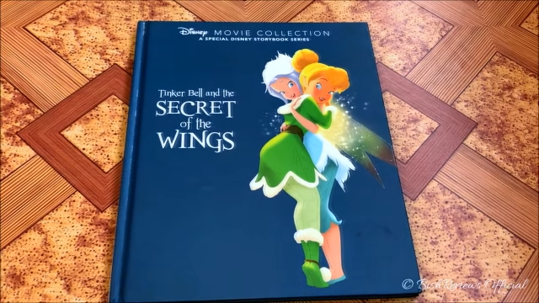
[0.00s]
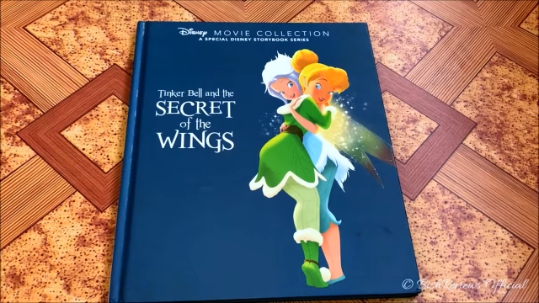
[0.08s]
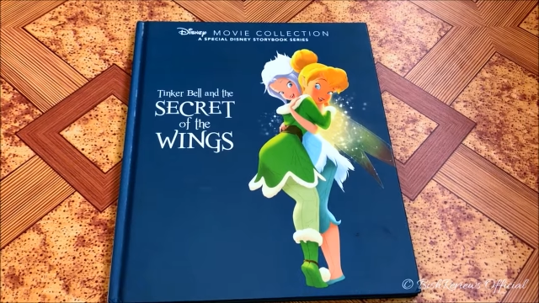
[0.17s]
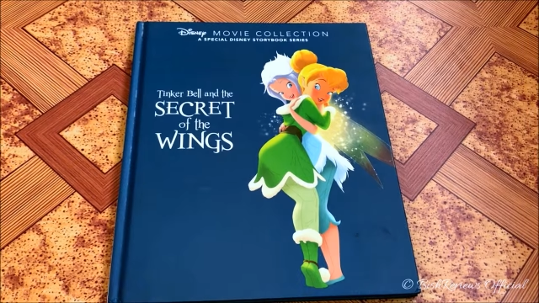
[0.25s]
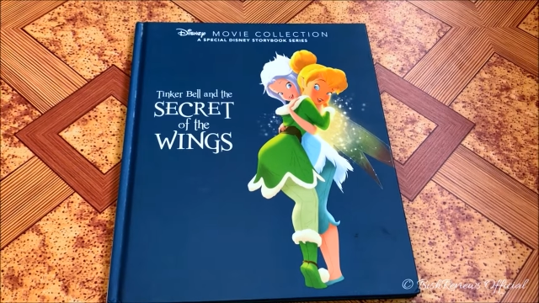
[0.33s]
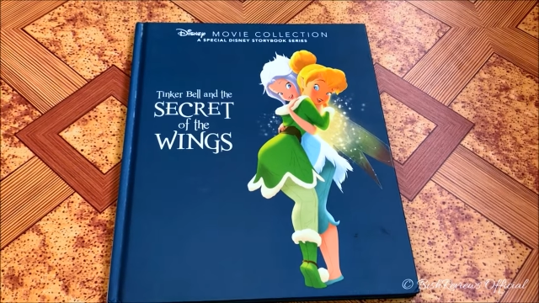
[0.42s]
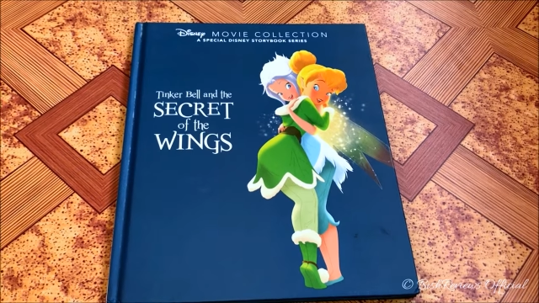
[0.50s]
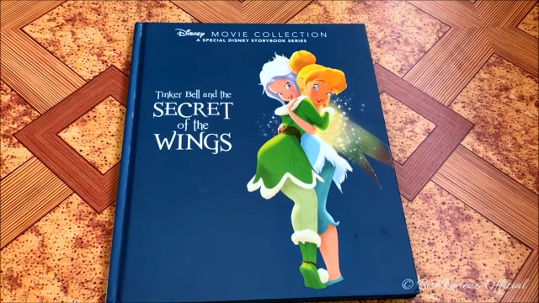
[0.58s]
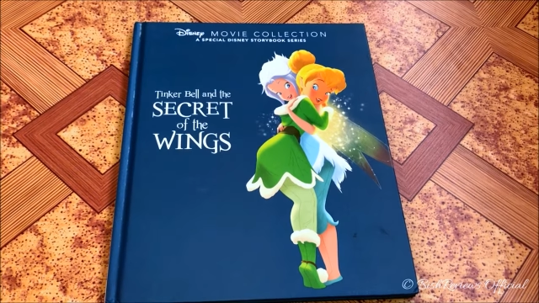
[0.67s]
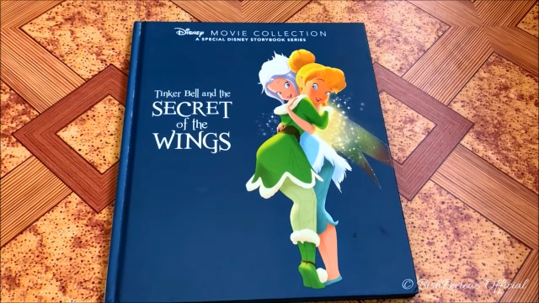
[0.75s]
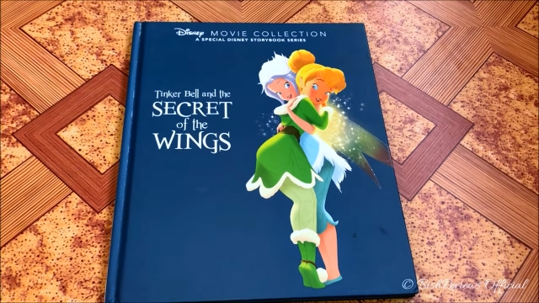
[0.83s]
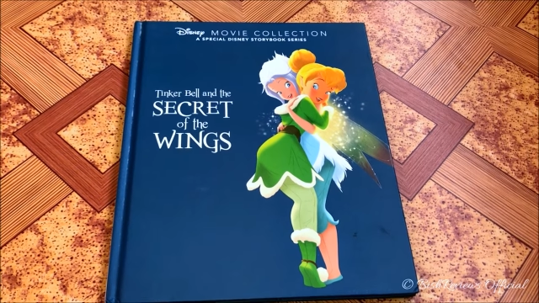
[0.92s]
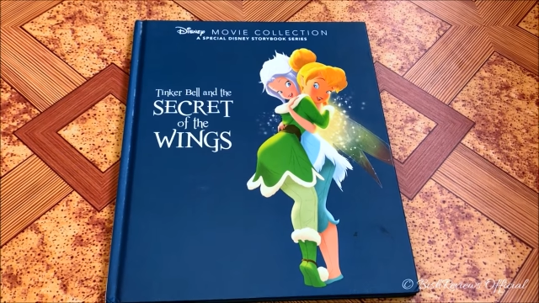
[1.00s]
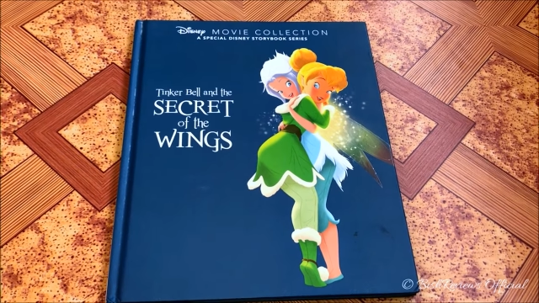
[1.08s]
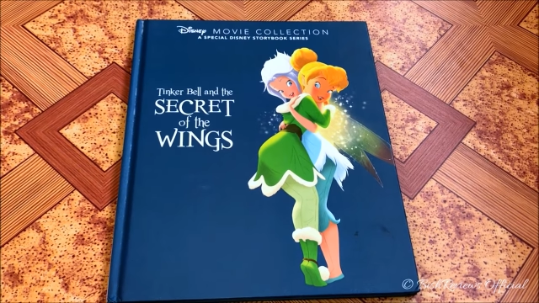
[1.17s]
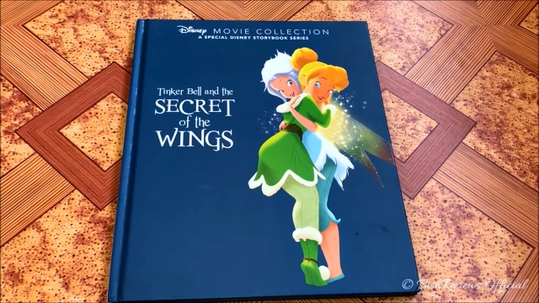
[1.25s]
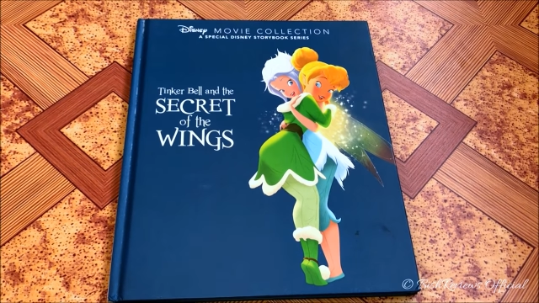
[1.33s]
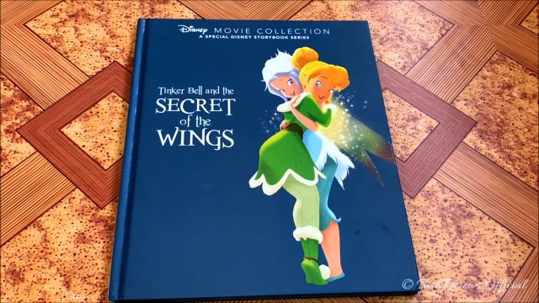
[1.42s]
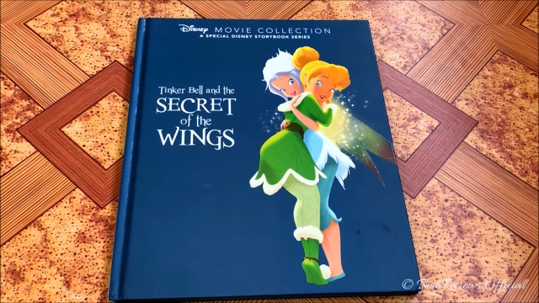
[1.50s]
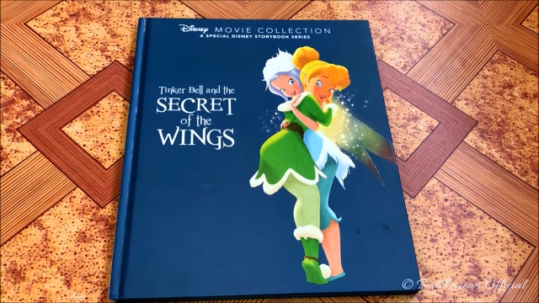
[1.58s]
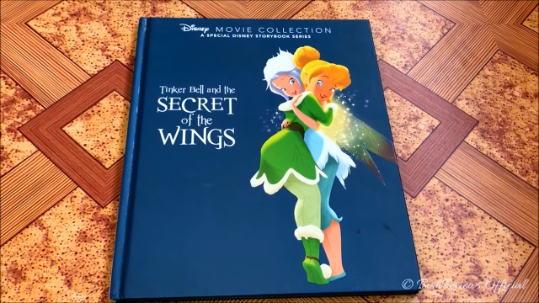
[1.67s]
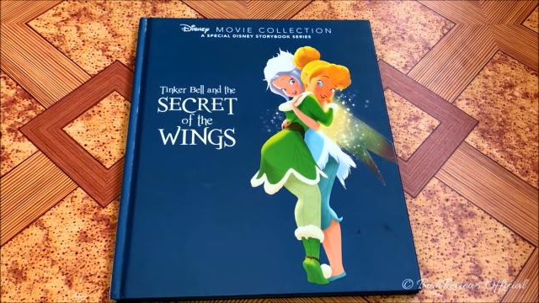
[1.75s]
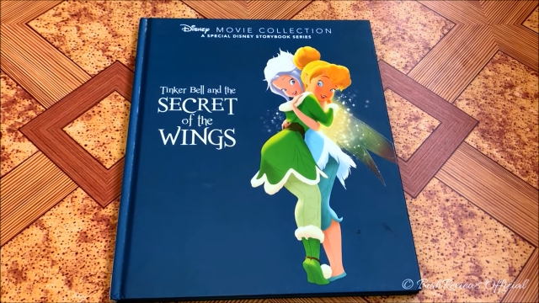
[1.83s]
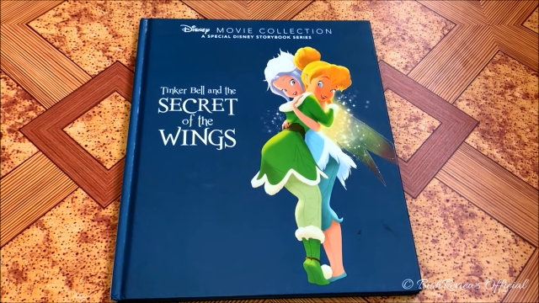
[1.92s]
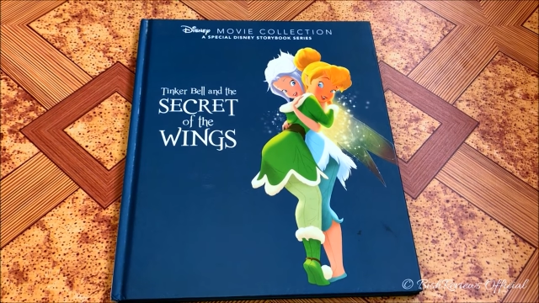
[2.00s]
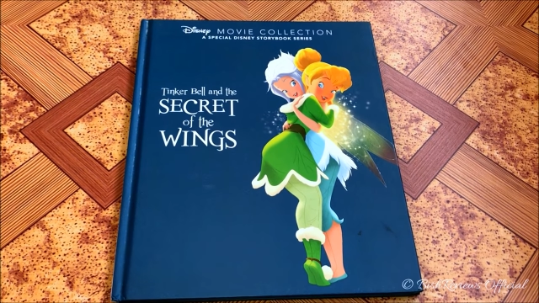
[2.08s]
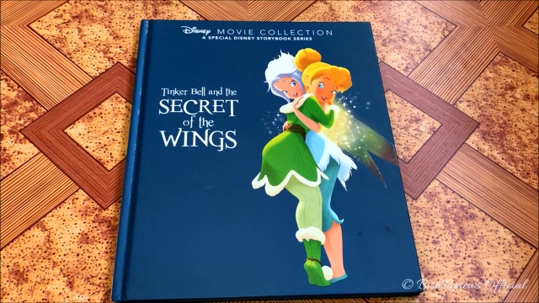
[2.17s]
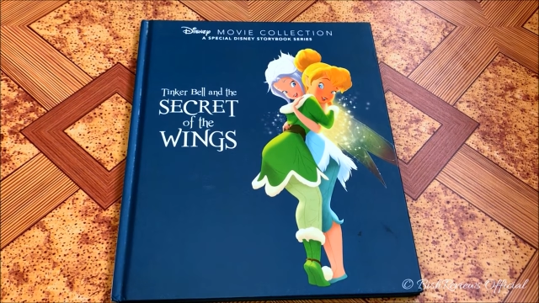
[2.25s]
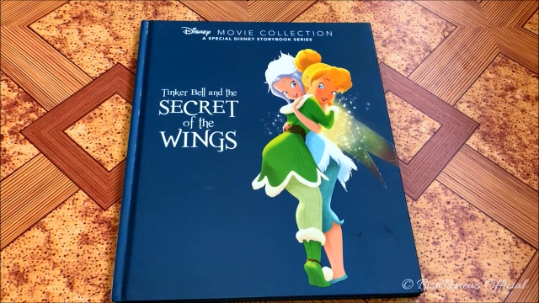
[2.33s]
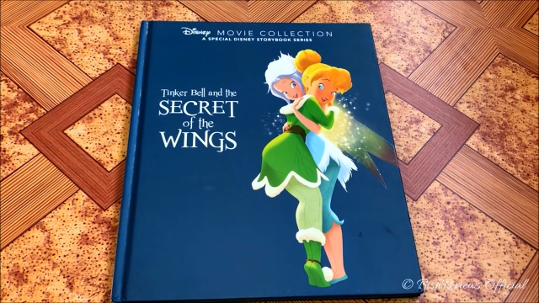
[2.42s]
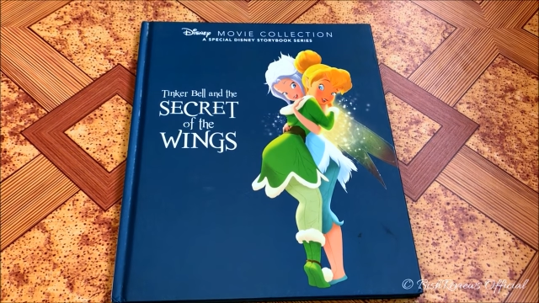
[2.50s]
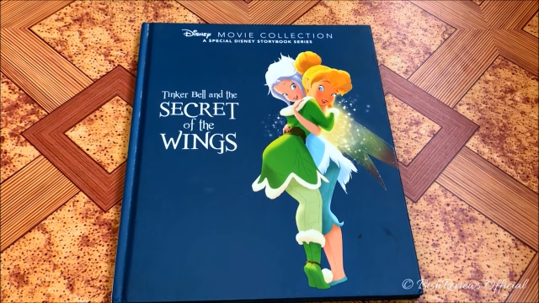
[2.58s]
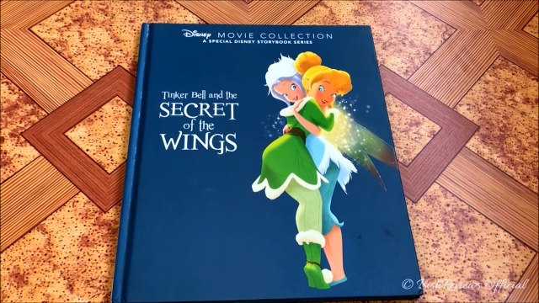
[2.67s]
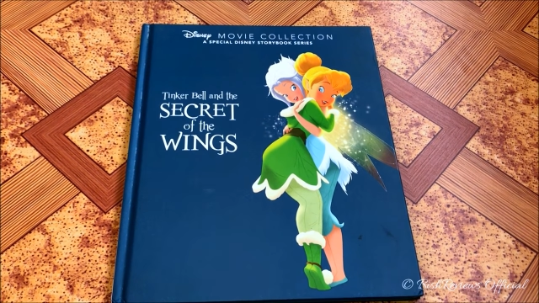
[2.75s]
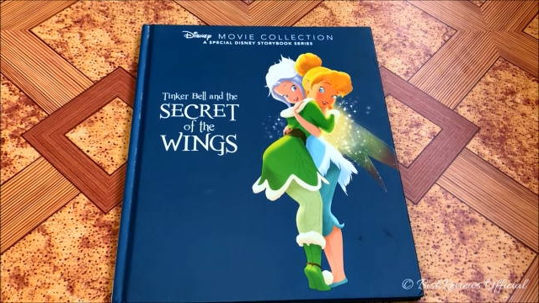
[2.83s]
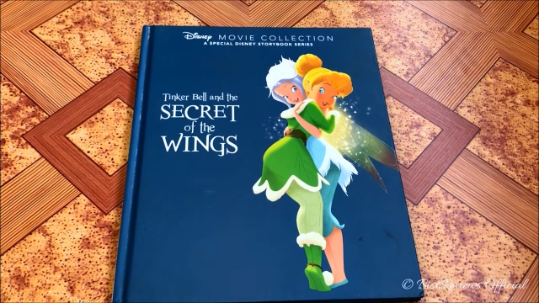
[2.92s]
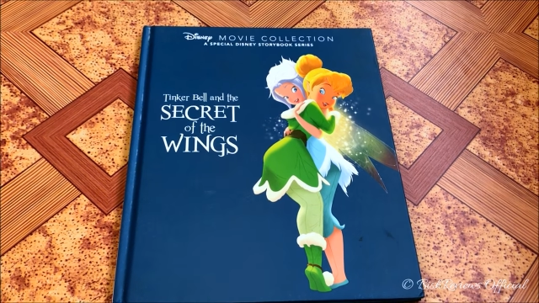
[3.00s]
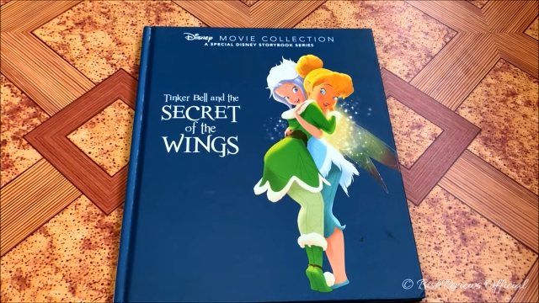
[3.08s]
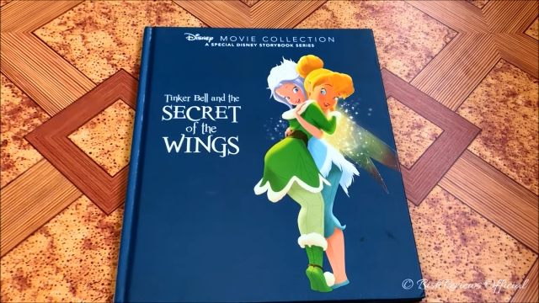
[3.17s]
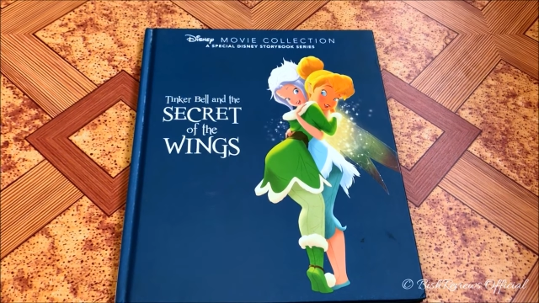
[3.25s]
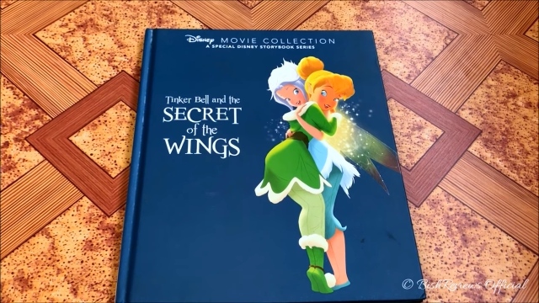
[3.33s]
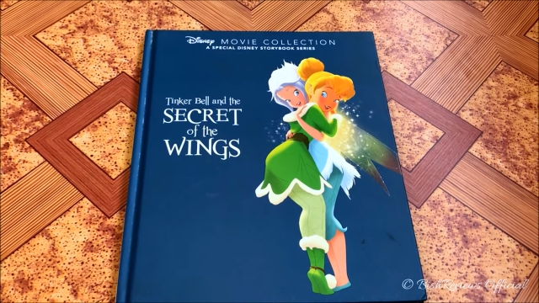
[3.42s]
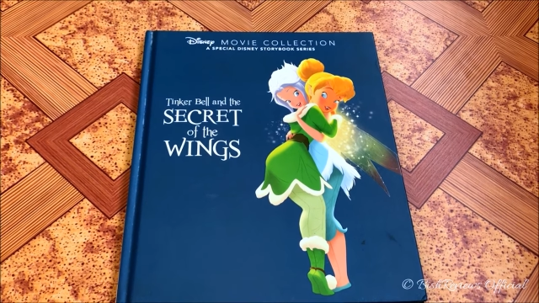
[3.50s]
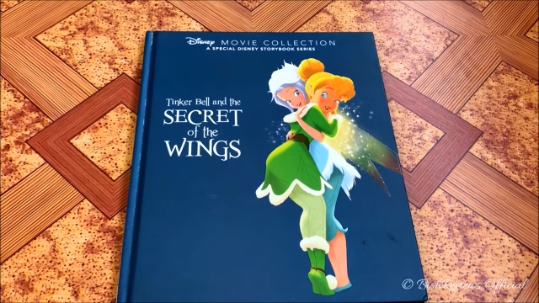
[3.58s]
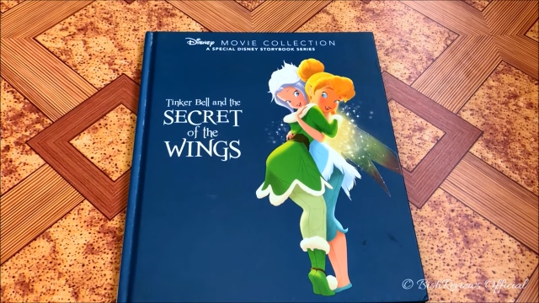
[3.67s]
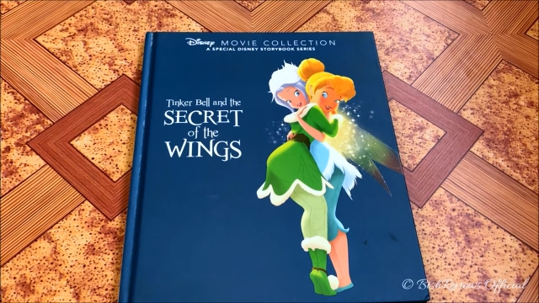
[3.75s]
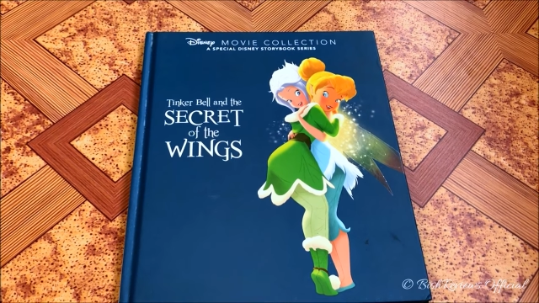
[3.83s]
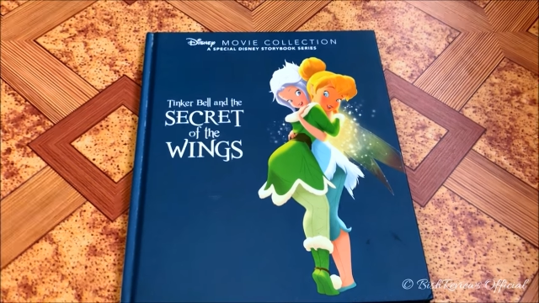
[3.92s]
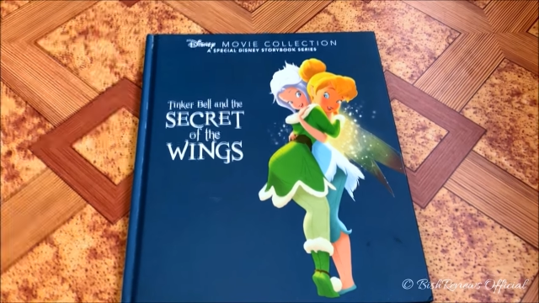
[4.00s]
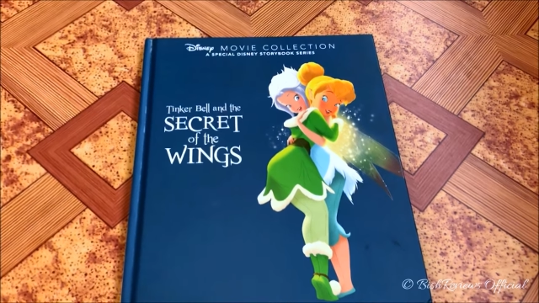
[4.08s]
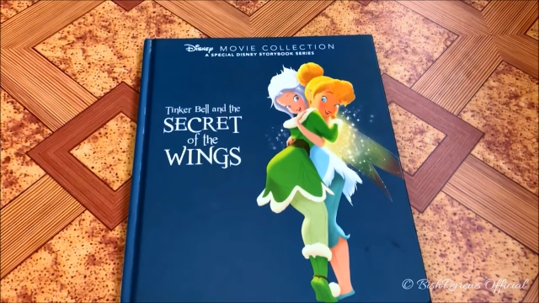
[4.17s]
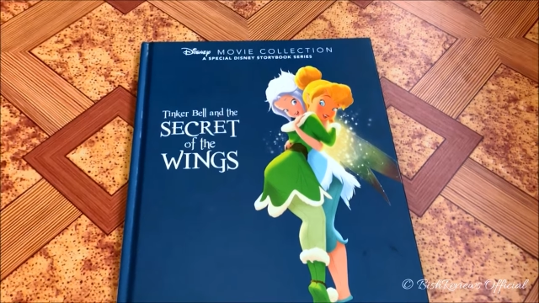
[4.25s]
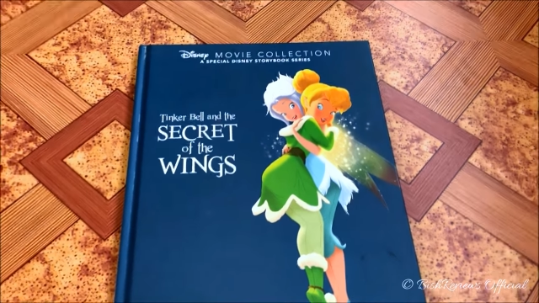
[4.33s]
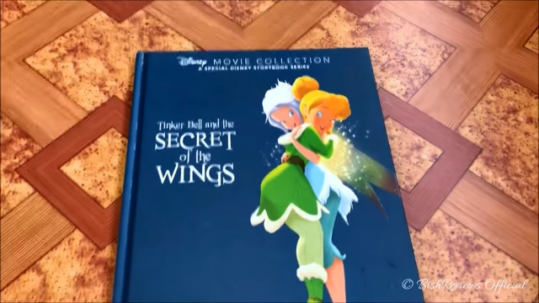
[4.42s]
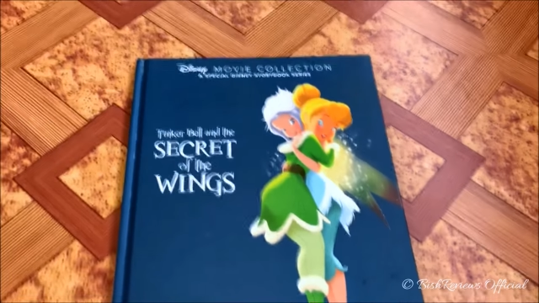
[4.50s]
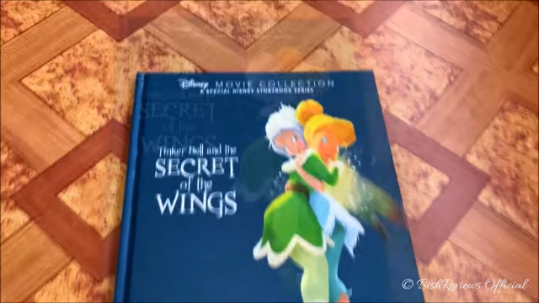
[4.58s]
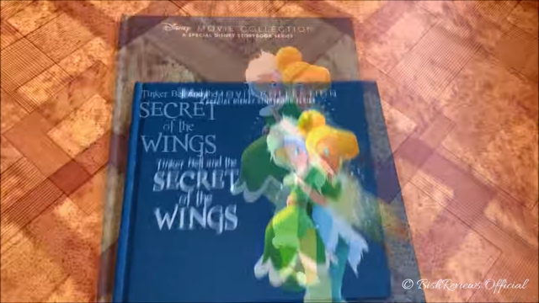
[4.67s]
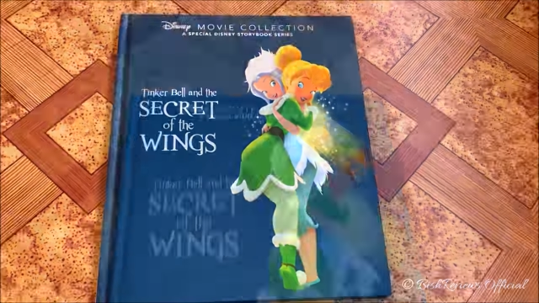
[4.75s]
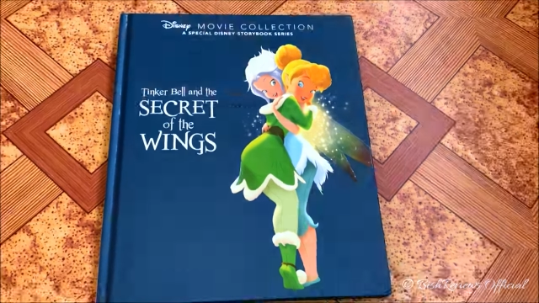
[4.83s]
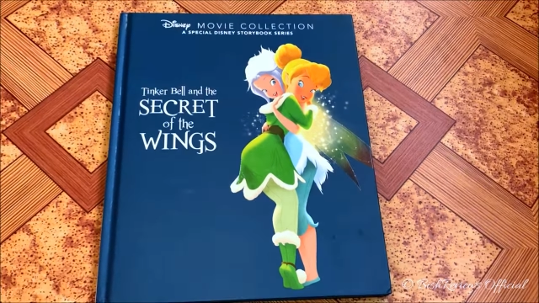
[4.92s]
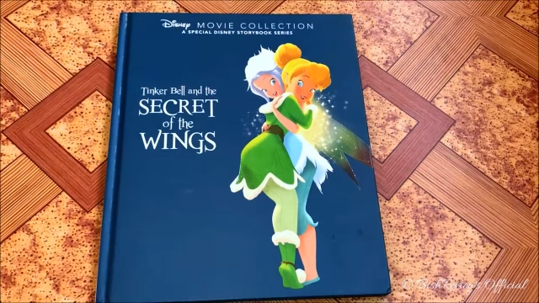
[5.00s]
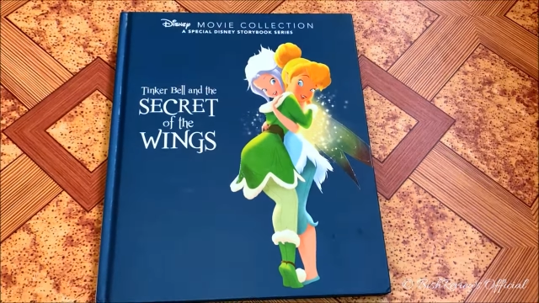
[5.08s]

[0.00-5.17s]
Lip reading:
No face is visible, so there are no lips to read.